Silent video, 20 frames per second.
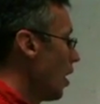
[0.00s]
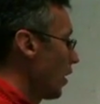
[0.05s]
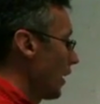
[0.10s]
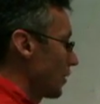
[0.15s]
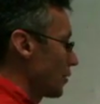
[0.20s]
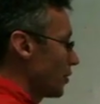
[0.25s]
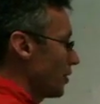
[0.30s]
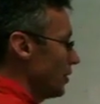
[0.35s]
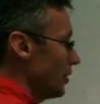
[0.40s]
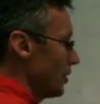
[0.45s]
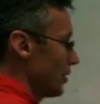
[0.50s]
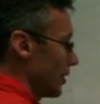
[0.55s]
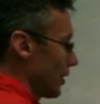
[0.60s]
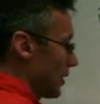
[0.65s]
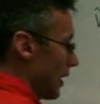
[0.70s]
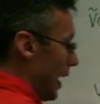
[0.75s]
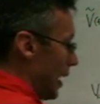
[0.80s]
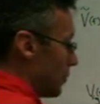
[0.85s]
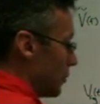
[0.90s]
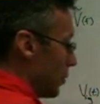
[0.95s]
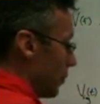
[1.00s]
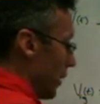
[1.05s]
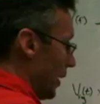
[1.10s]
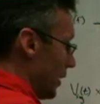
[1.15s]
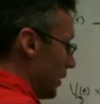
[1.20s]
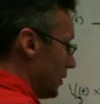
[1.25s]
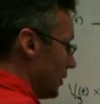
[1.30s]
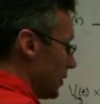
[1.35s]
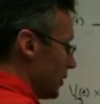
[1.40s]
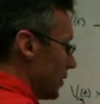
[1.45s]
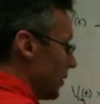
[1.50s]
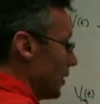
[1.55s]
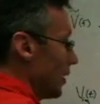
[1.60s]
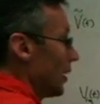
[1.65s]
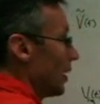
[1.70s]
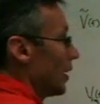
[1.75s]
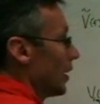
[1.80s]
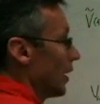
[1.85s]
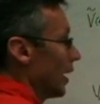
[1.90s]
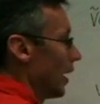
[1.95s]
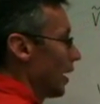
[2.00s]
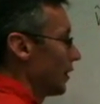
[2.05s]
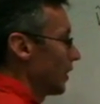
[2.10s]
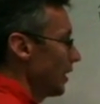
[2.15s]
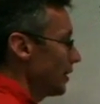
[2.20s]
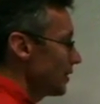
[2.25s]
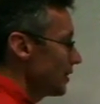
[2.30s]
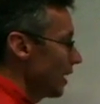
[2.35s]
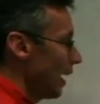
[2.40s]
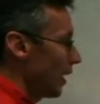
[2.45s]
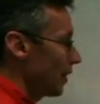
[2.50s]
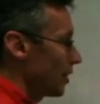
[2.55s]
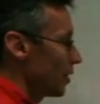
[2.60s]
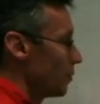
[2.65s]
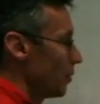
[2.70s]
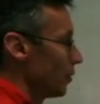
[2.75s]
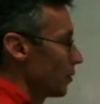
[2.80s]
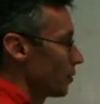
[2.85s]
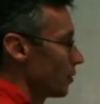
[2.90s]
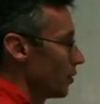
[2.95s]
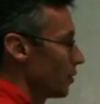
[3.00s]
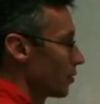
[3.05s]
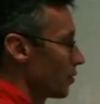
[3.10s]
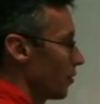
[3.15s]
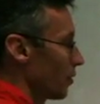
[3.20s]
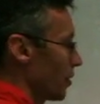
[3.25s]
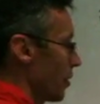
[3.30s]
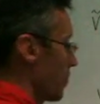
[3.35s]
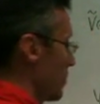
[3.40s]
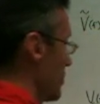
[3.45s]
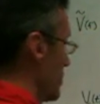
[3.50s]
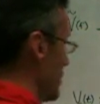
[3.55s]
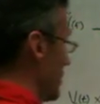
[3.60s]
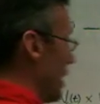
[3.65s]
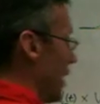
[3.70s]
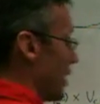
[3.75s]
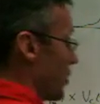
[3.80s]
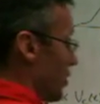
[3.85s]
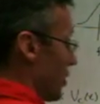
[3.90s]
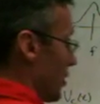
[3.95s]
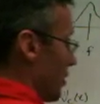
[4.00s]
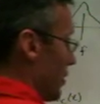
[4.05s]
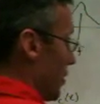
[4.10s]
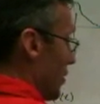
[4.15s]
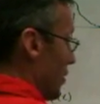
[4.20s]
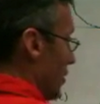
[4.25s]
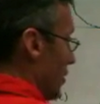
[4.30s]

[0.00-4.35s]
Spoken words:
Okay, so this is the time domain. That's not the most useful representation.